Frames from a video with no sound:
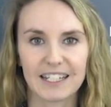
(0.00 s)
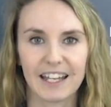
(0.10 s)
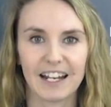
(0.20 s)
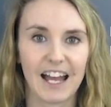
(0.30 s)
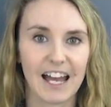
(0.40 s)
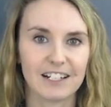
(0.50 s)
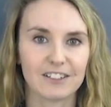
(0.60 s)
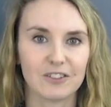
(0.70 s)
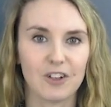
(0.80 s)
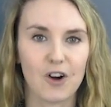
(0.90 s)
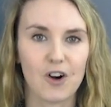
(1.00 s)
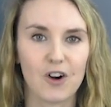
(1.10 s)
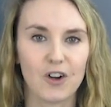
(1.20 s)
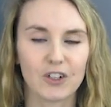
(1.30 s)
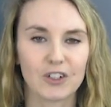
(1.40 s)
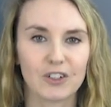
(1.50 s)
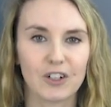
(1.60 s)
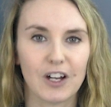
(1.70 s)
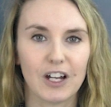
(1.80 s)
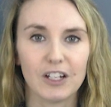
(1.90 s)
to get a handle on
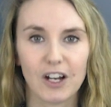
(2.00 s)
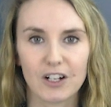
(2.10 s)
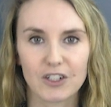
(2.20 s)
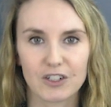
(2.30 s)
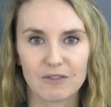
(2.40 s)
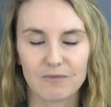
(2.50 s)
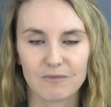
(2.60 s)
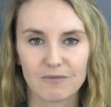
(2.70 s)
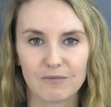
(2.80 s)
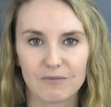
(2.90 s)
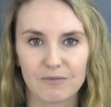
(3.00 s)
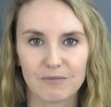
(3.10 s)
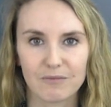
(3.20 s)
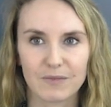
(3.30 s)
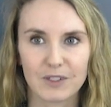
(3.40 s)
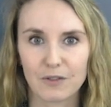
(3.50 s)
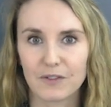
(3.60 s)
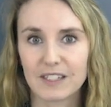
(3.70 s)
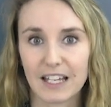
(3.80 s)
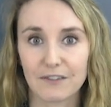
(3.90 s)
a large sort of
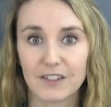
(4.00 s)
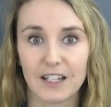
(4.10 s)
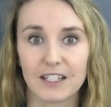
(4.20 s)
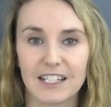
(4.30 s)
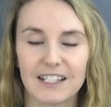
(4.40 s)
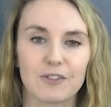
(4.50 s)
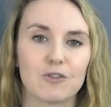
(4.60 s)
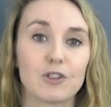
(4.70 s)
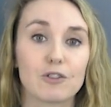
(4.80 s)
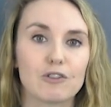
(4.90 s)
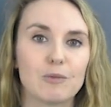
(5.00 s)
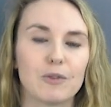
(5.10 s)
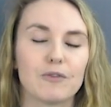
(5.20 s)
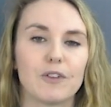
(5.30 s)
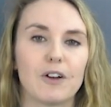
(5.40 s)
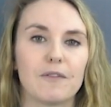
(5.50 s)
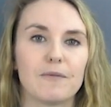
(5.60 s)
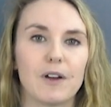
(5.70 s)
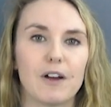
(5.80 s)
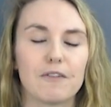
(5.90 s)
set of studies or a group
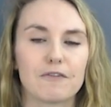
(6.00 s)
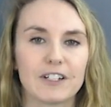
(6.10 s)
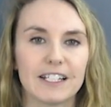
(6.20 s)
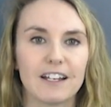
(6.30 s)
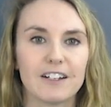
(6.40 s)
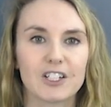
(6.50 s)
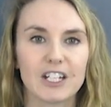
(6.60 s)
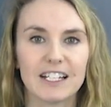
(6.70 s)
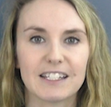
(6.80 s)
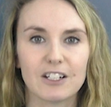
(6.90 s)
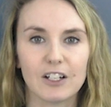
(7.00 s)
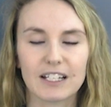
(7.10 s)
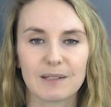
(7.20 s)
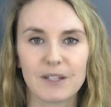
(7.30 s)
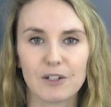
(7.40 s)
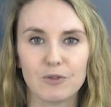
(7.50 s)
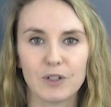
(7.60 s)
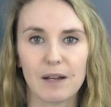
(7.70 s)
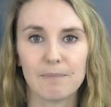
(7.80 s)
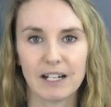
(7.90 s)
of research is to look at something called
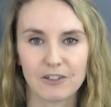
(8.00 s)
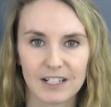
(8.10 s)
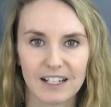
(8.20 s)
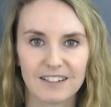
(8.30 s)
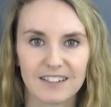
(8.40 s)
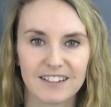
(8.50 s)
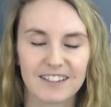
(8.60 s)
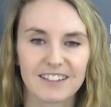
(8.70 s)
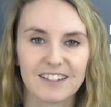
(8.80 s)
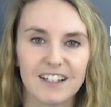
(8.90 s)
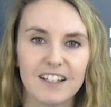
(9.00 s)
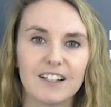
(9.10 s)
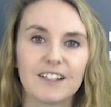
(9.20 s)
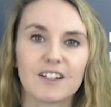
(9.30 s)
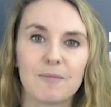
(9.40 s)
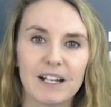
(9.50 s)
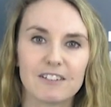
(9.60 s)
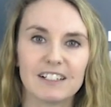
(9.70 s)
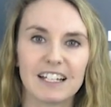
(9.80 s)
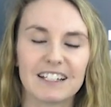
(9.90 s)
a meta-analysis. So a
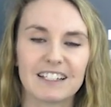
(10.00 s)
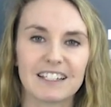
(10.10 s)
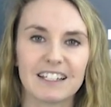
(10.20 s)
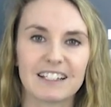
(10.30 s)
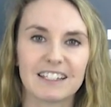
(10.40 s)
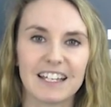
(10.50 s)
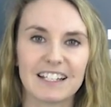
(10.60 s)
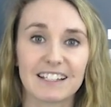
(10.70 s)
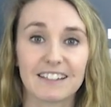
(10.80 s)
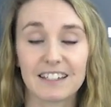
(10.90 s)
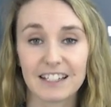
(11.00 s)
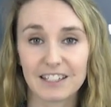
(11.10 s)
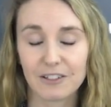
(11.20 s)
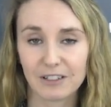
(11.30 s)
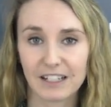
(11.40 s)
meta-analysis is a statistical